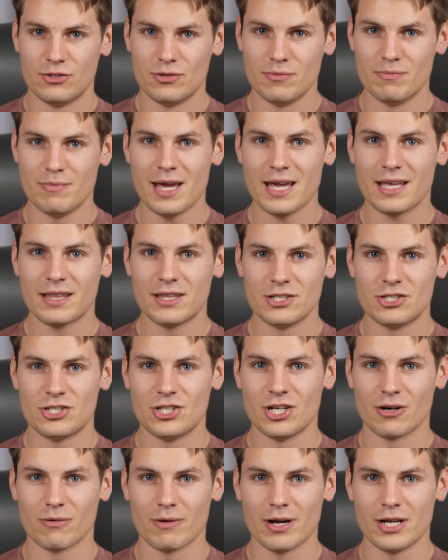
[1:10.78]
to make this
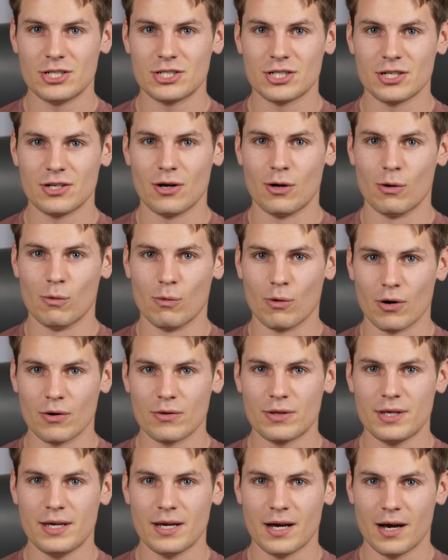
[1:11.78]
generation a
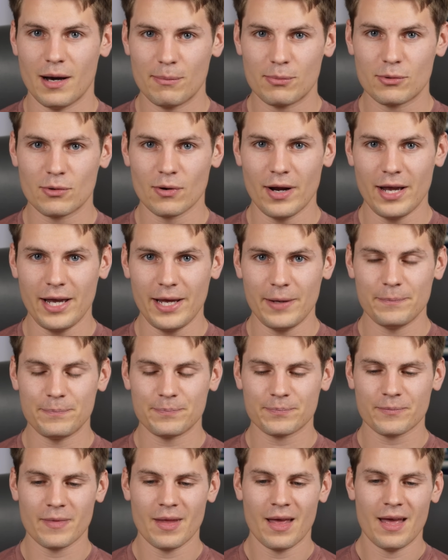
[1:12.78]
worthy upgrade.
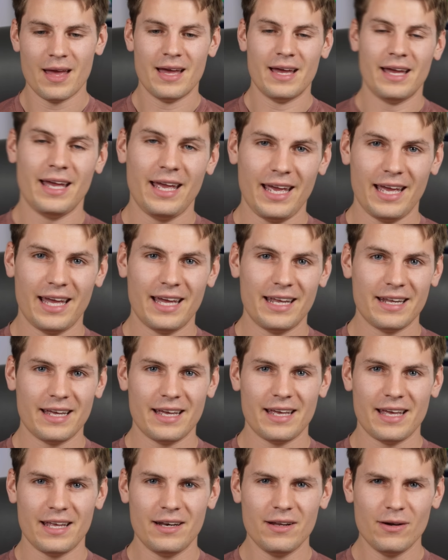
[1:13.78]
And
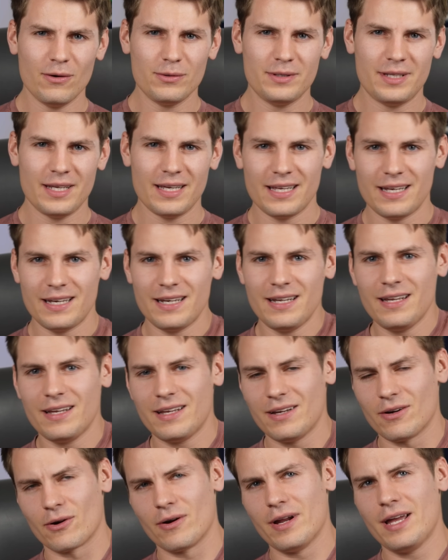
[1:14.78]
Inodin,
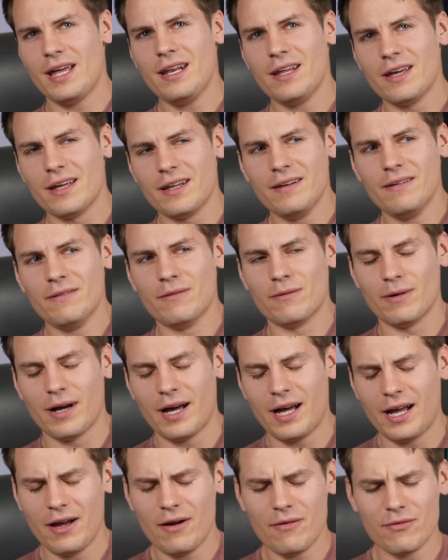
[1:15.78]
or Inan,
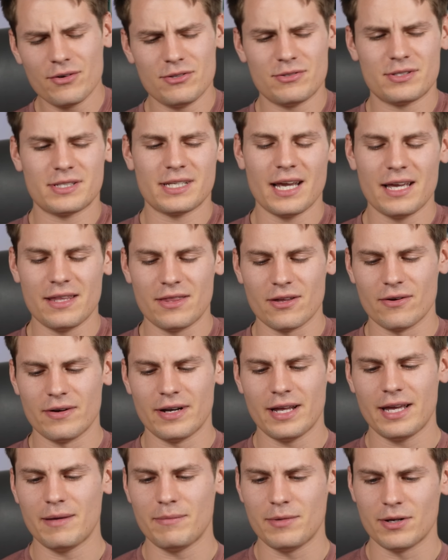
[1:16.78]
however you say their
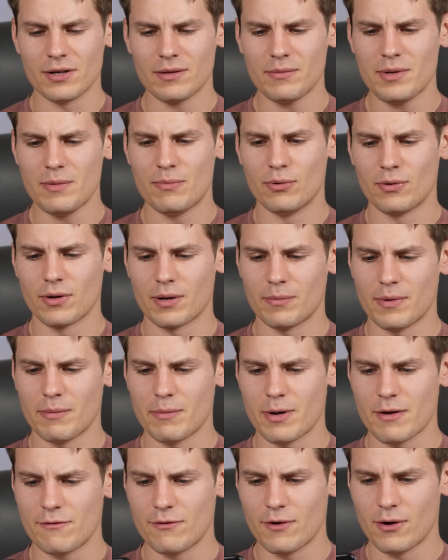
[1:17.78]
name here, let me pull it up on
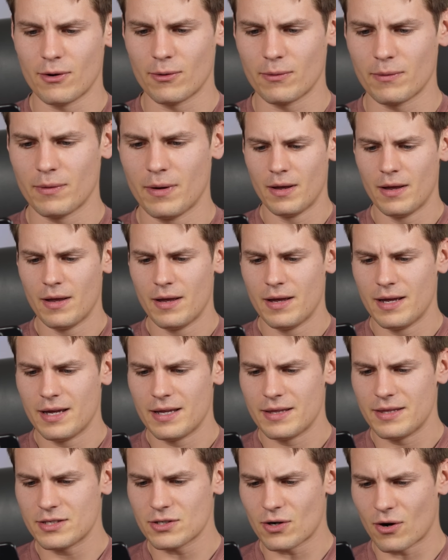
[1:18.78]
my phone
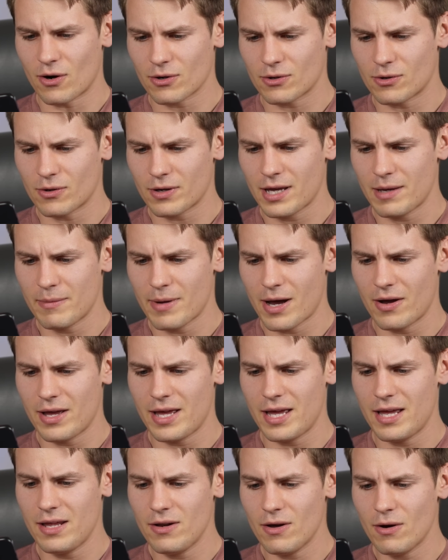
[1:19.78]
this article came out,
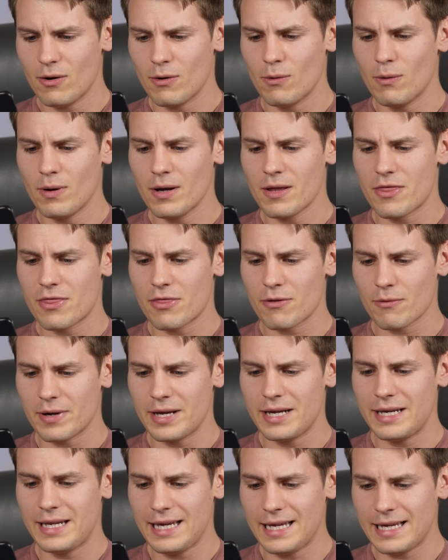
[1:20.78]

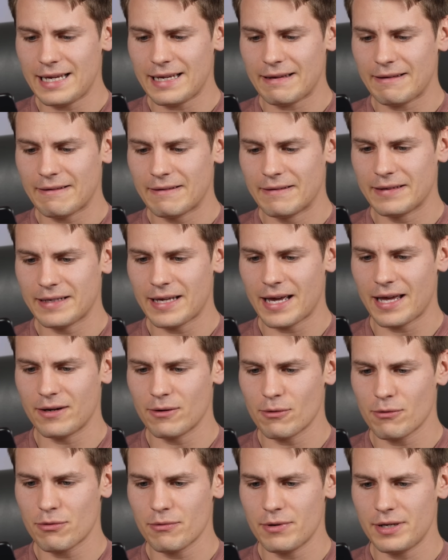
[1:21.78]
Inno3D. Yeah,
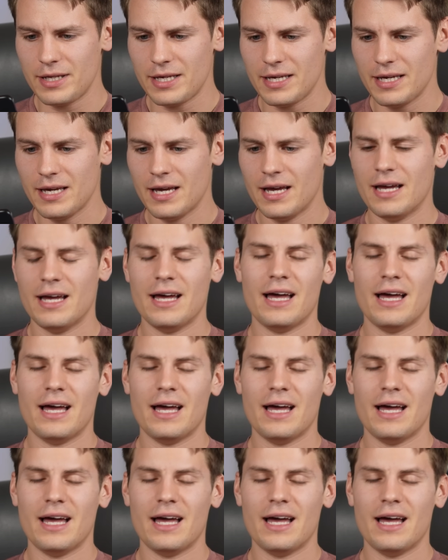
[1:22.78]
Inno3D,